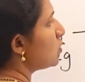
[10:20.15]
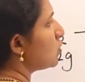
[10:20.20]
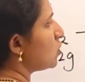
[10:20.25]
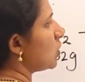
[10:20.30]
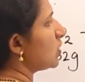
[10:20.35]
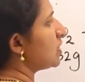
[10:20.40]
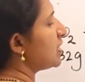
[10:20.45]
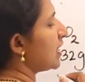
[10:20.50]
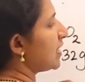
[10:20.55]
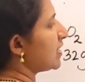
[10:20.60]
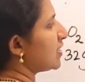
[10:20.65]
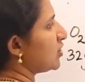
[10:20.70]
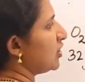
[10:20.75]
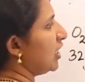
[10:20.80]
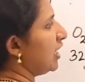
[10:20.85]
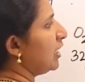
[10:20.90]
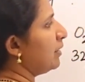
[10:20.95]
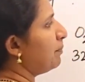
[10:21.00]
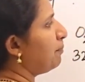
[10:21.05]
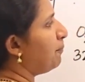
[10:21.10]
So
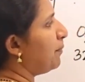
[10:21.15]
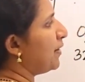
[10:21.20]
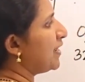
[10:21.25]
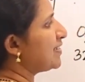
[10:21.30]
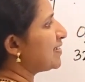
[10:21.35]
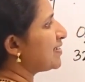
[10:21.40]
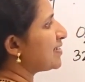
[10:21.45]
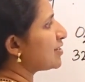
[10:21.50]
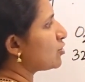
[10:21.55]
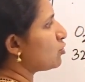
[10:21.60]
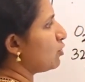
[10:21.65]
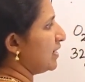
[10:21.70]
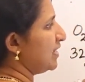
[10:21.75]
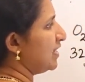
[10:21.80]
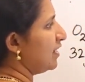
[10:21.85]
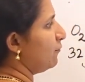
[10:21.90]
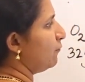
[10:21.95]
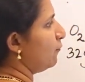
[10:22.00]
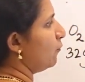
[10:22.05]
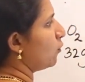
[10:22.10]
16 plus
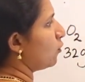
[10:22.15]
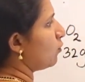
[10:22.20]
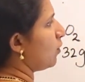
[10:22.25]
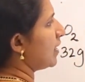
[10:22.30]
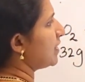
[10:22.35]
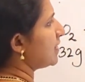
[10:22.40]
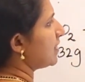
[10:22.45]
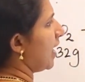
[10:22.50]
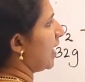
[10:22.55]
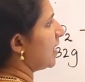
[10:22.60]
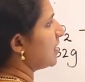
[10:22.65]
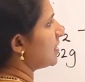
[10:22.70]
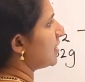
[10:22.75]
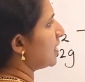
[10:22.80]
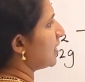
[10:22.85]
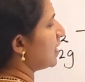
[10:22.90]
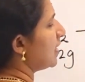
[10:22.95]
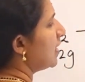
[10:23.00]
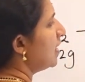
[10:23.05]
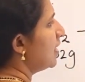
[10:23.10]
24, what's the
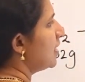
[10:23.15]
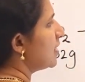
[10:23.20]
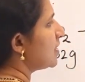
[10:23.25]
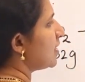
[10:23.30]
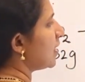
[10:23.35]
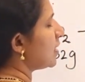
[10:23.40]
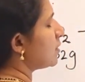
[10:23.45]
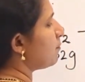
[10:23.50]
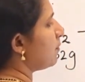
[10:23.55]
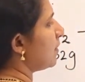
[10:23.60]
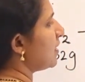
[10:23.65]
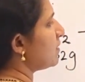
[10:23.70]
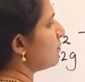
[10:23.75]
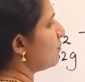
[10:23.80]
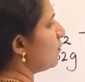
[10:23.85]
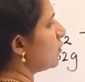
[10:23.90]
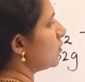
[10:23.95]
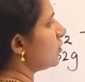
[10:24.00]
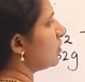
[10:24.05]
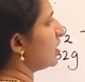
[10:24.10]
answer? 6
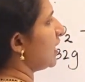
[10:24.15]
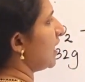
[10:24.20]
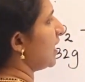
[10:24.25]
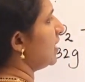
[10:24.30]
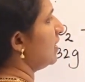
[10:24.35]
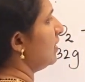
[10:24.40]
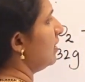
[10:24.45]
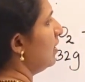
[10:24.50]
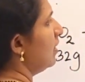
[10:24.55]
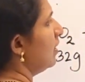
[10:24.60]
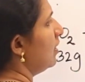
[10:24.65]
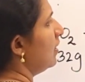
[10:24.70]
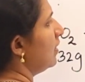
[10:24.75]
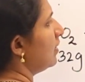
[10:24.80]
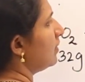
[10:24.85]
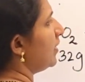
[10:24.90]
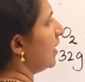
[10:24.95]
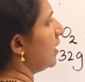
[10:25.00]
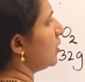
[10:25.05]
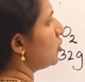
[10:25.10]
plus 4,
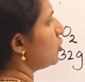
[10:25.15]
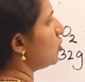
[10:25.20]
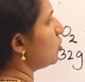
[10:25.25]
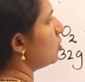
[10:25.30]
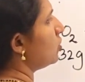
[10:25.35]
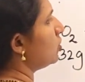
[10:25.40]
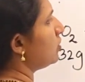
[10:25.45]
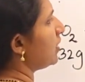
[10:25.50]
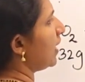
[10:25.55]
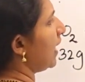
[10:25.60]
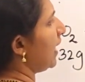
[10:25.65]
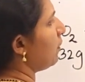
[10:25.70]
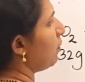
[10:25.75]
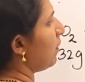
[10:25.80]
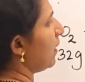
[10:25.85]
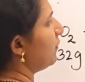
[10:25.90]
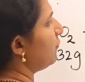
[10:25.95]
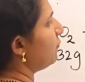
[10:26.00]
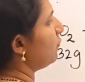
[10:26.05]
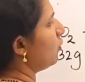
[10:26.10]
10. Then 2, 3,
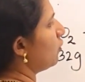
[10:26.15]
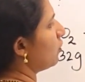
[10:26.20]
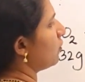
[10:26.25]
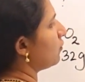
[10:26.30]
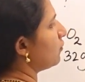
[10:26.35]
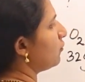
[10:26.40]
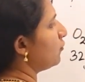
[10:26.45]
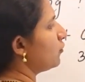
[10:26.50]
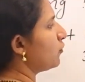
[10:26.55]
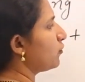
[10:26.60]
1, 4.